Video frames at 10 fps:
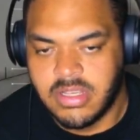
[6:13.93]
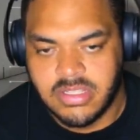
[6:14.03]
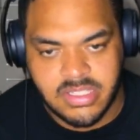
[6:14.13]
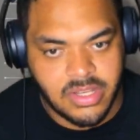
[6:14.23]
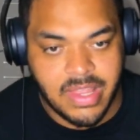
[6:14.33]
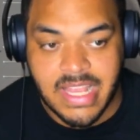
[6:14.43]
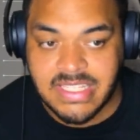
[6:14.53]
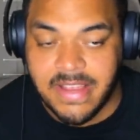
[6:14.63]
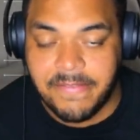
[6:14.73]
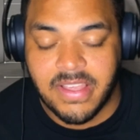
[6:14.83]
So
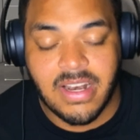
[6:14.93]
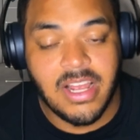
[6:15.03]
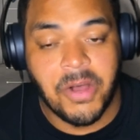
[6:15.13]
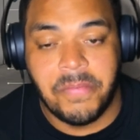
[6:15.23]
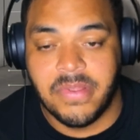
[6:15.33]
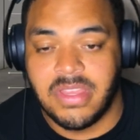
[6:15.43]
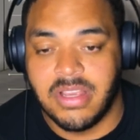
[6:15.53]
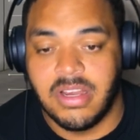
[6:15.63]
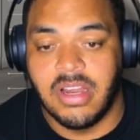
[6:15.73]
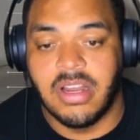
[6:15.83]
that's definitely gonna help with
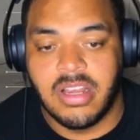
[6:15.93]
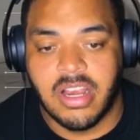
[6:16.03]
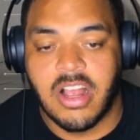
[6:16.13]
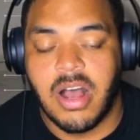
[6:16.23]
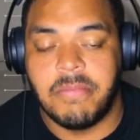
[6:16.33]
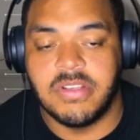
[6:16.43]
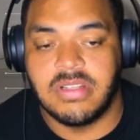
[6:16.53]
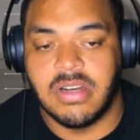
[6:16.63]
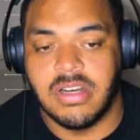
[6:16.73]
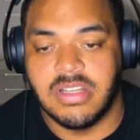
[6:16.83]
your combo
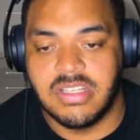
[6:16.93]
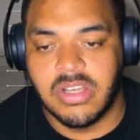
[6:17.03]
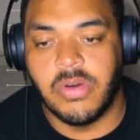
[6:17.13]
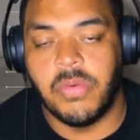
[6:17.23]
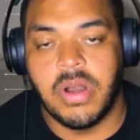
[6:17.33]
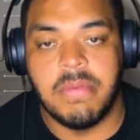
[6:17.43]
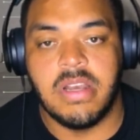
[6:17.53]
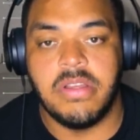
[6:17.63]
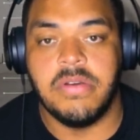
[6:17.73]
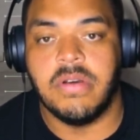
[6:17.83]
starters. So what I'm
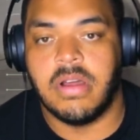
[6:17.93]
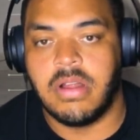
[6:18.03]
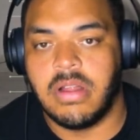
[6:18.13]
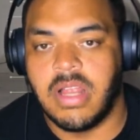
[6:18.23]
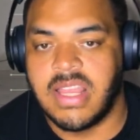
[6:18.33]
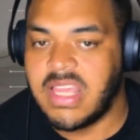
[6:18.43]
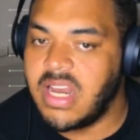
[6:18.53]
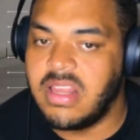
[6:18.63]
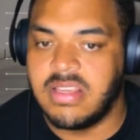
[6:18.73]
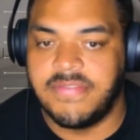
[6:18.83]
gonna do at the
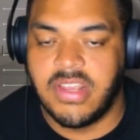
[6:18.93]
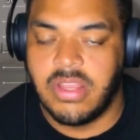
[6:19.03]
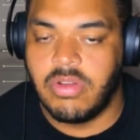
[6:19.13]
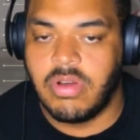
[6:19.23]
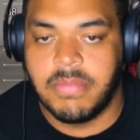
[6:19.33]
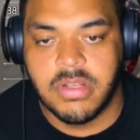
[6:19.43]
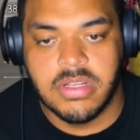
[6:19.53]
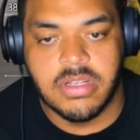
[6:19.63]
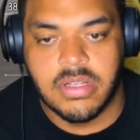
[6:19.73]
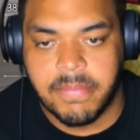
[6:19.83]
end of this video, I'm
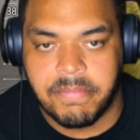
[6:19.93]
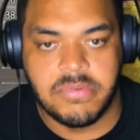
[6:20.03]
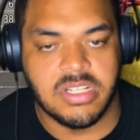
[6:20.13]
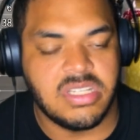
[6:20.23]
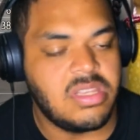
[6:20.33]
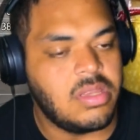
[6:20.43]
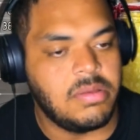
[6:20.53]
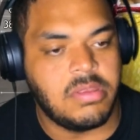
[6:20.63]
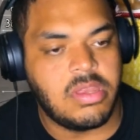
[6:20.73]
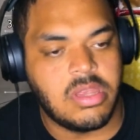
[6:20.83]
gonna just
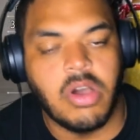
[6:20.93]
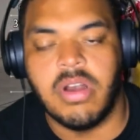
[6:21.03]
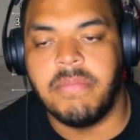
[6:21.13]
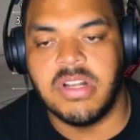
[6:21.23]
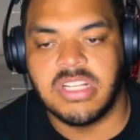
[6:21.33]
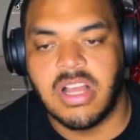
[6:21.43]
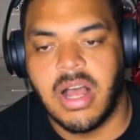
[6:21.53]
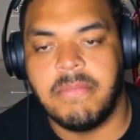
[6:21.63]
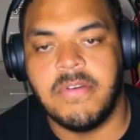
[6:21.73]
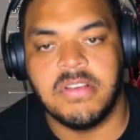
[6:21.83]
throw in a bunch of
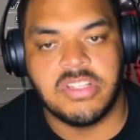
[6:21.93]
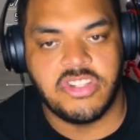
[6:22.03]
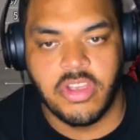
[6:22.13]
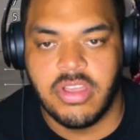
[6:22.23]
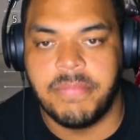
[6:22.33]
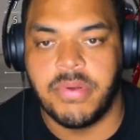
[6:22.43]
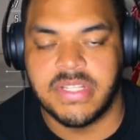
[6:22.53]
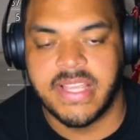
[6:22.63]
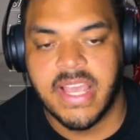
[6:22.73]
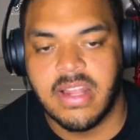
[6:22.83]
combos, show you
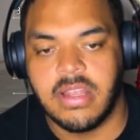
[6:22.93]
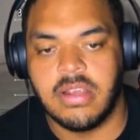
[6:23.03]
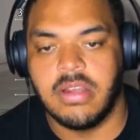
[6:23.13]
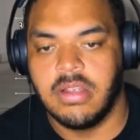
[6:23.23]
put together.